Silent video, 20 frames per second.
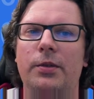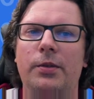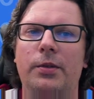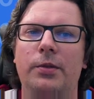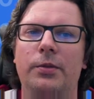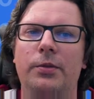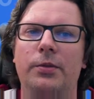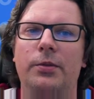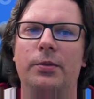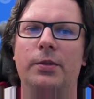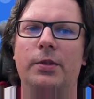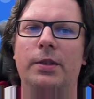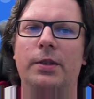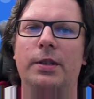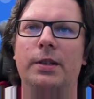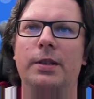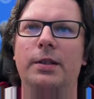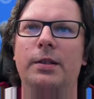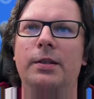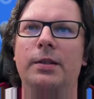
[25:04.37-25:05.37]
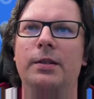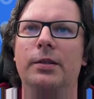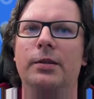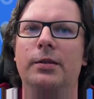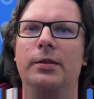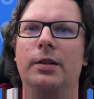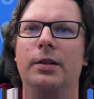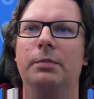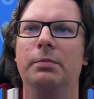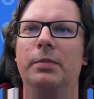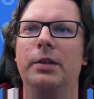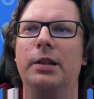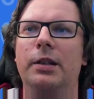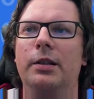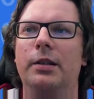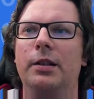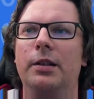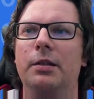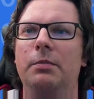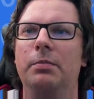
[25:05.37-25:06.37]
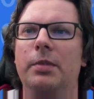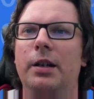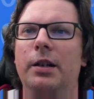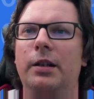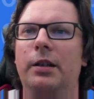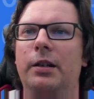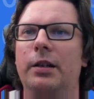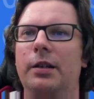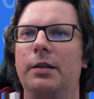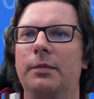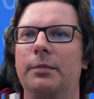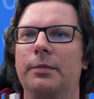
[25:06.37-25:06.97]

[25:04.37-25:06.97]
you should see your API key.